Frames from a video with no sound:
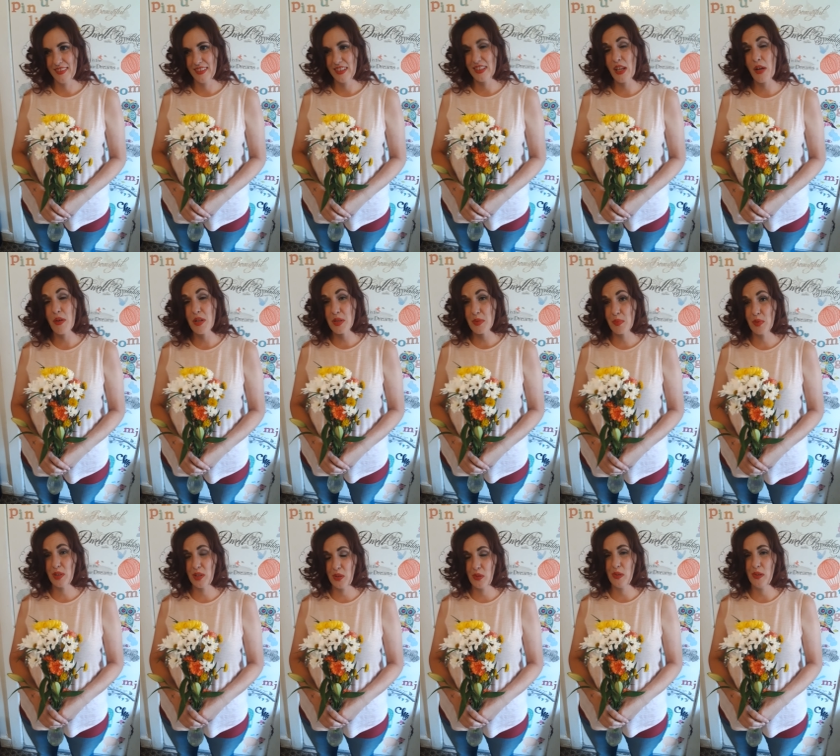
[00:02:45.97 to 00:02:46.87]
That was
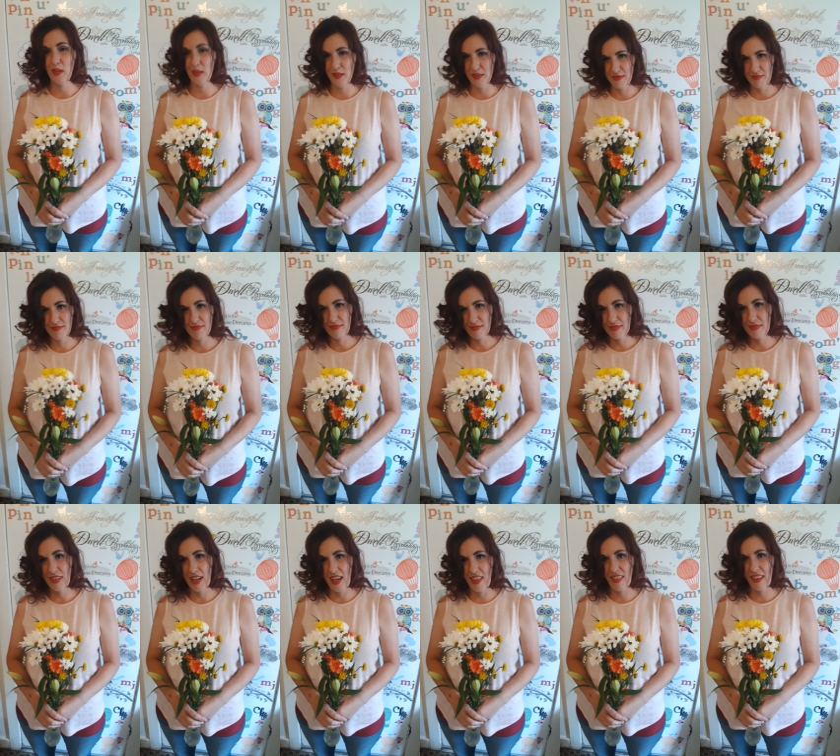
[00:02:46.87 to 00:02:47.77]
pretty cool.
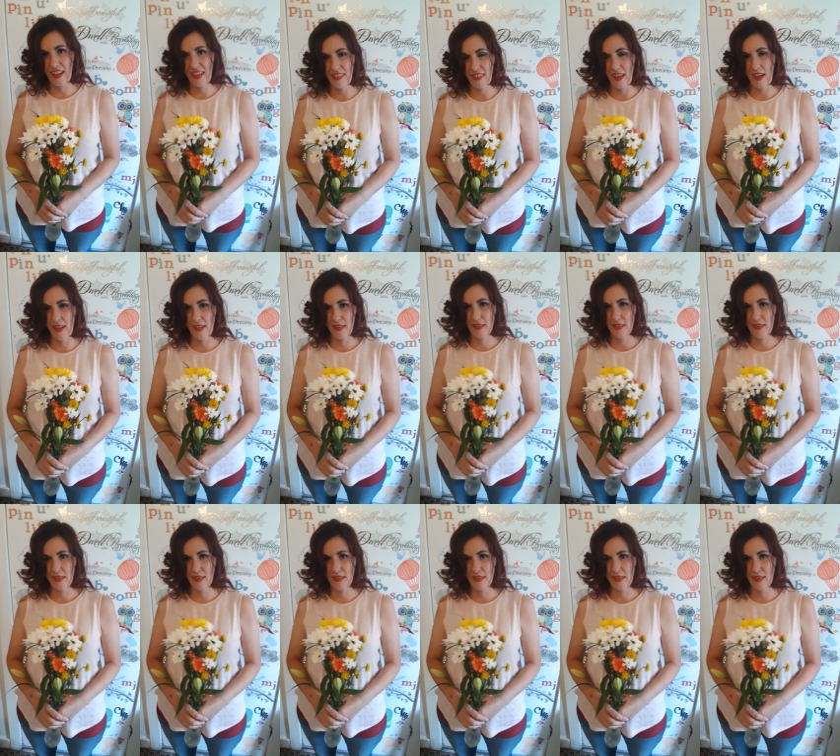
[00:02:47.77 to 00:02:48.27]
I like that.